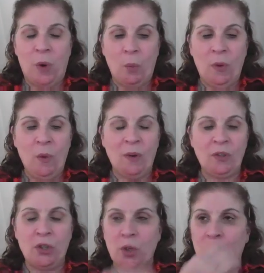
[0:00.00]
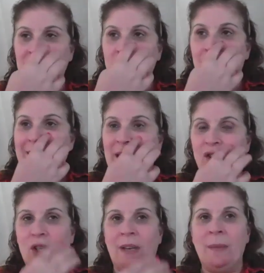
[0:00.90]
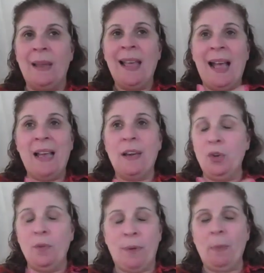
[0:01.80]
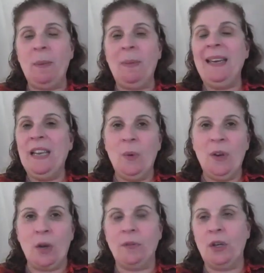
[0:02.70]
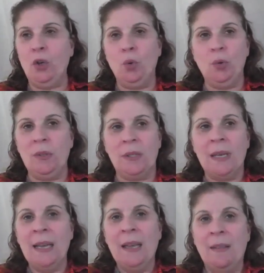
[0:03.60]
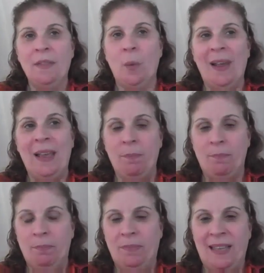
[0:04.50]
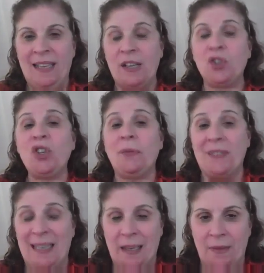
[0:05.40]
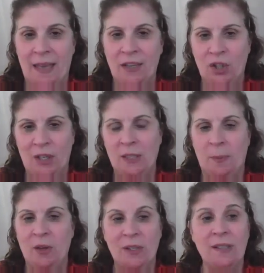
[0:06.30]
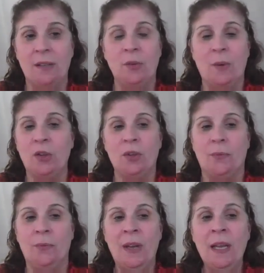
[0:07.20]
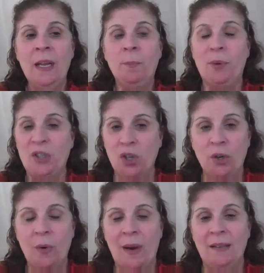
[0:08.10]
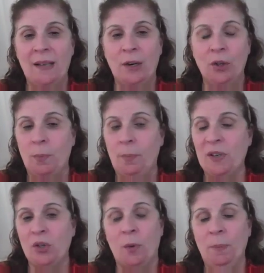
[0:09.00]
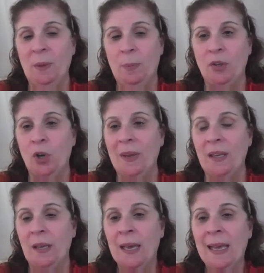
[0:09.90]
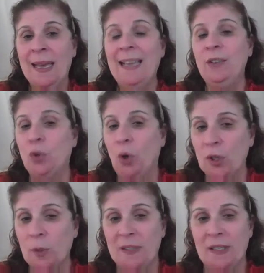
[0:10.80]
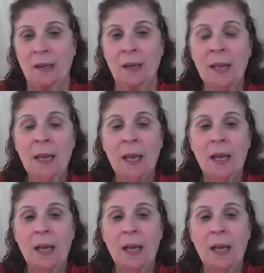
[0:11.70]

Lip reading: what we wanted to bring to your attention, and then you've probably been hearing on the news the way things are shifting in the NHS because it's under a lot of pressure and a lot of pressure on people going into hospital,